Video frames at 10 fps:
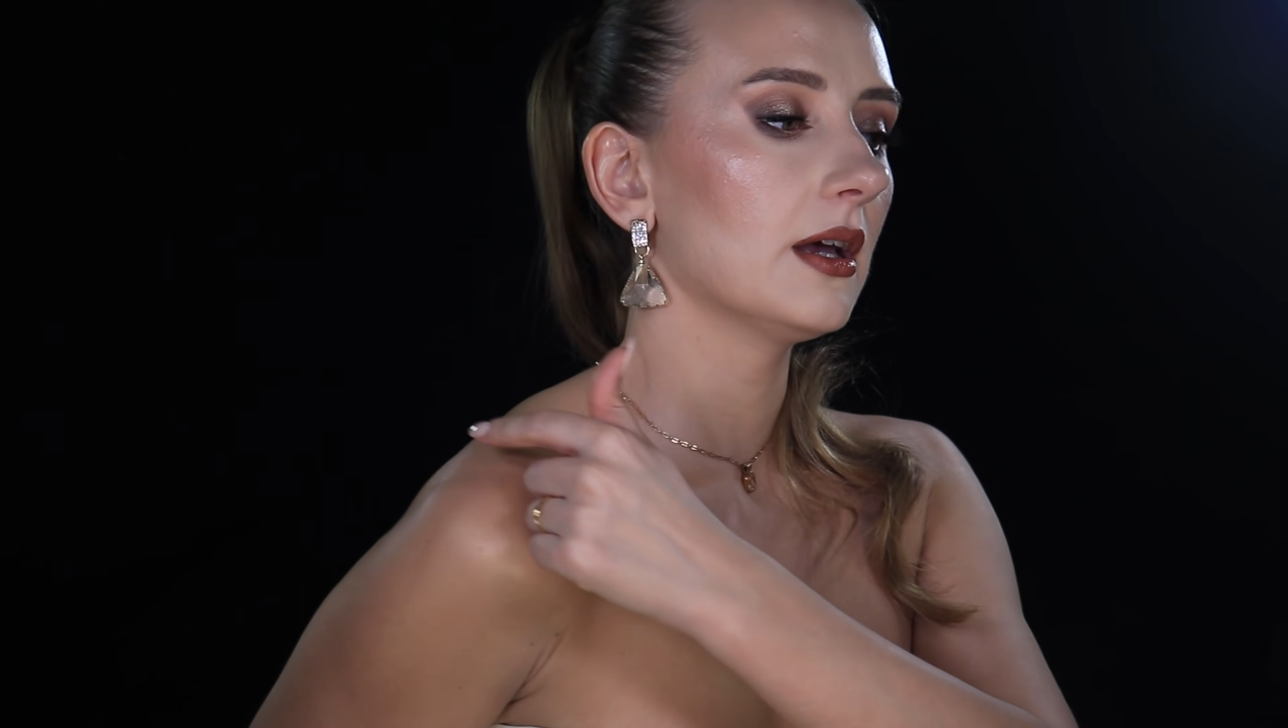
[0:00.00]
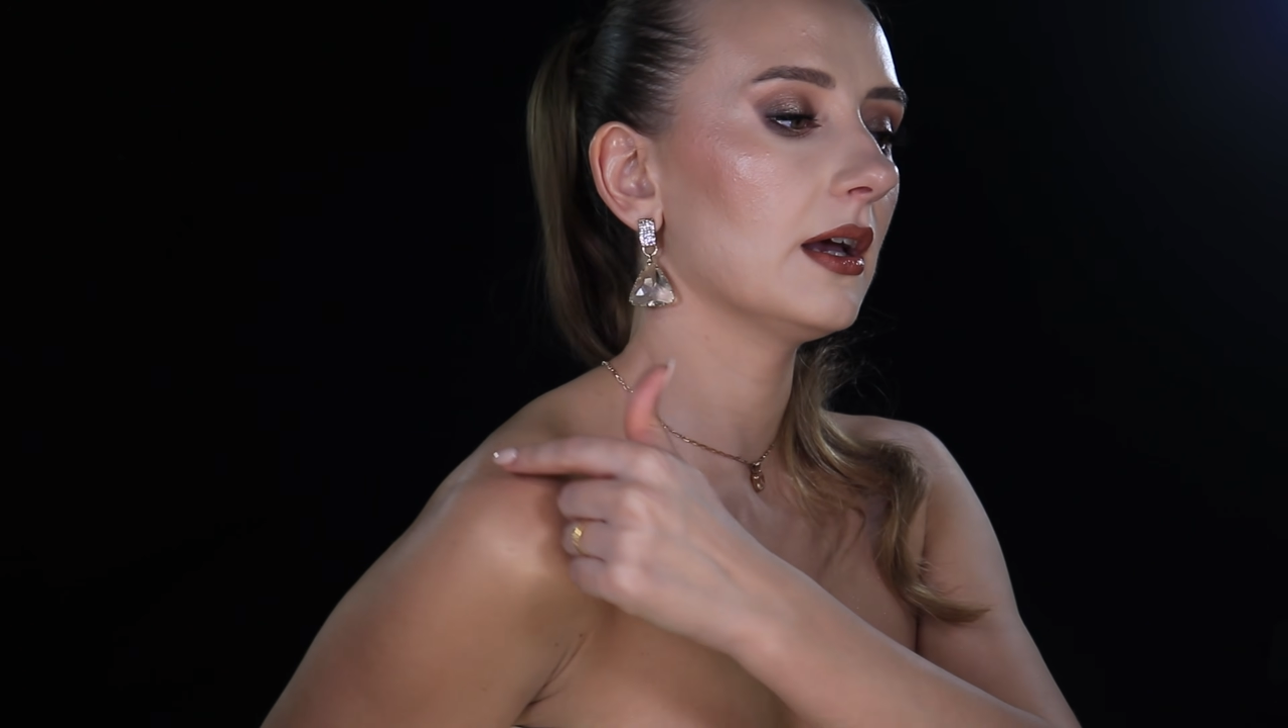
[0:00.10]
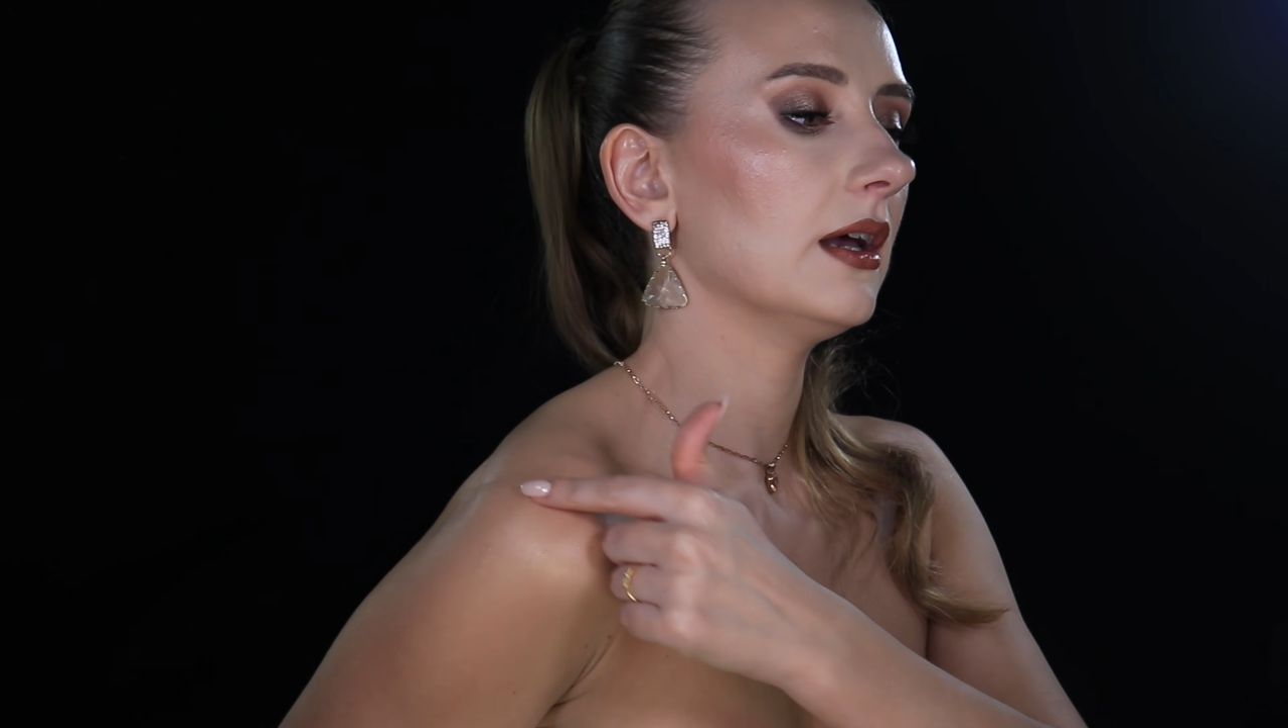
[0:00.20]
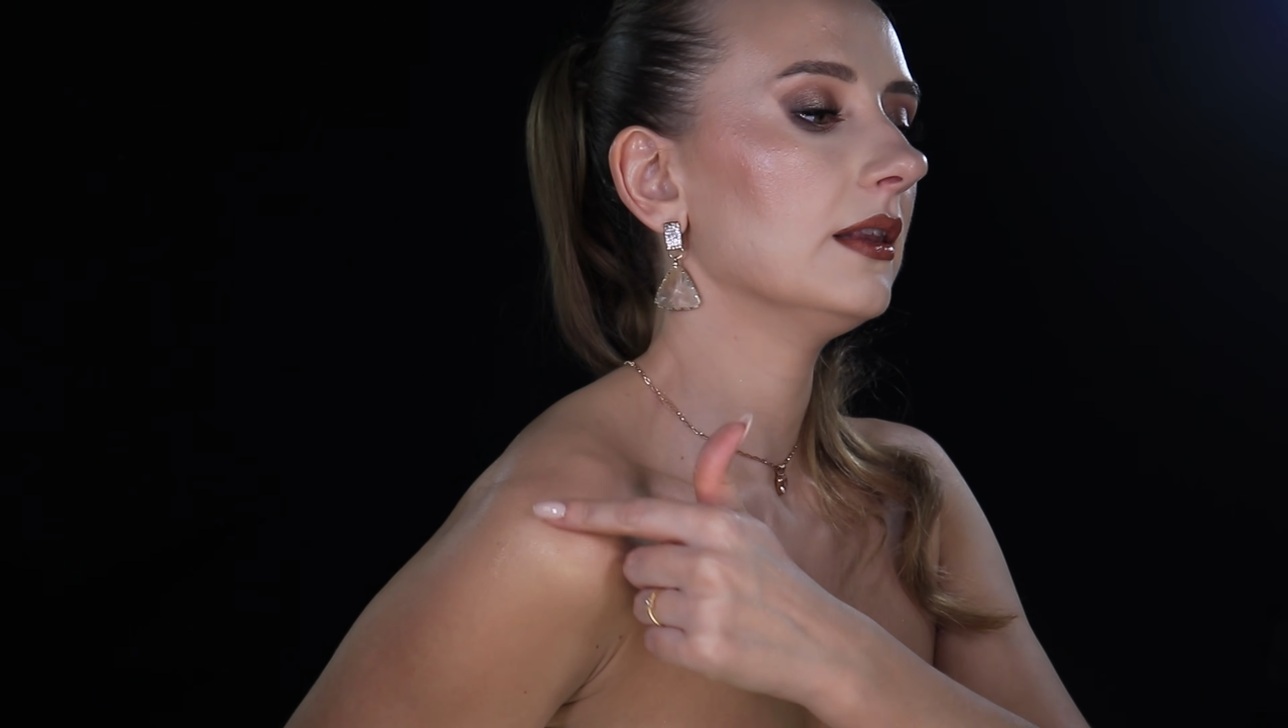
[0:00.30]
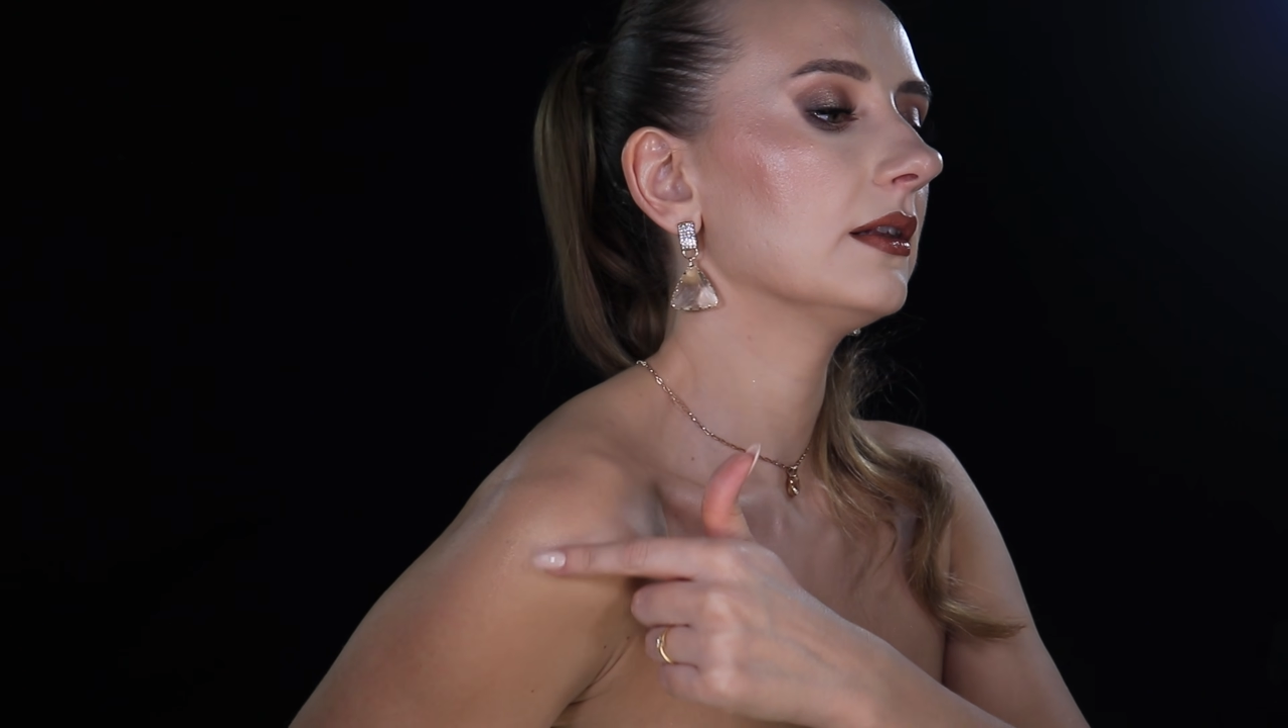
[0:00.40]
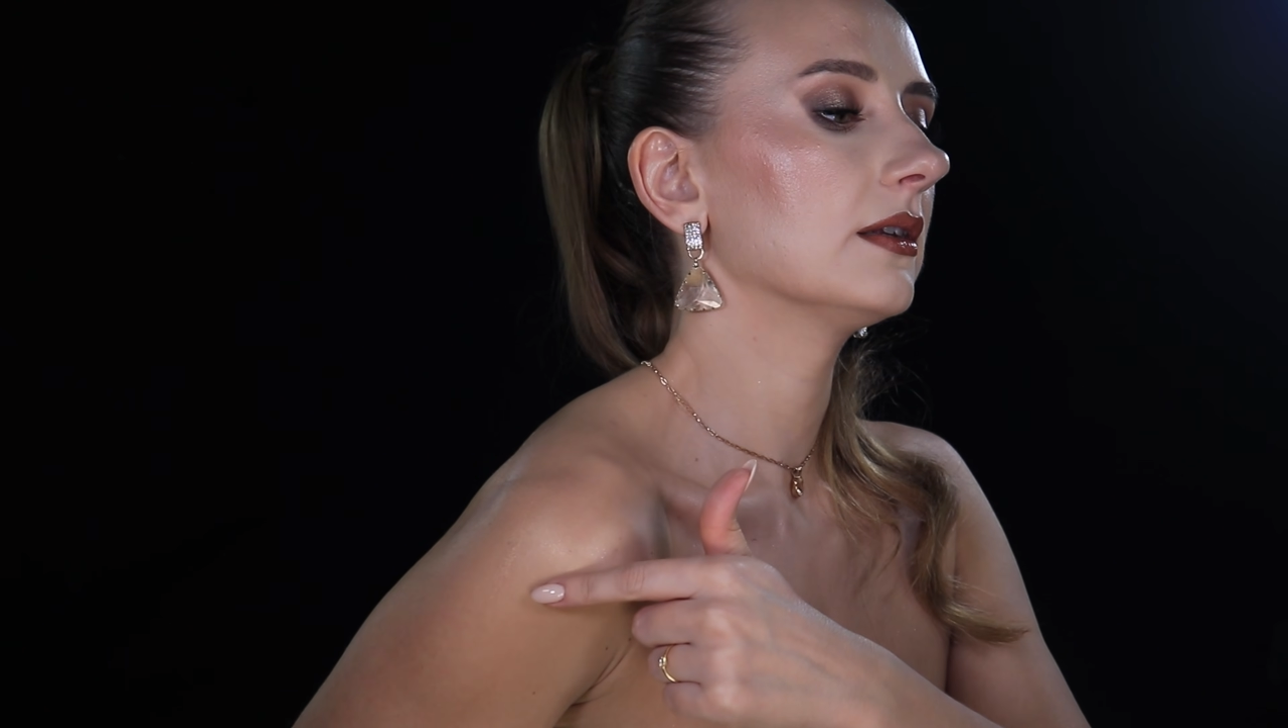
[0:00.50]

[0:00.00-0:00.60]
and a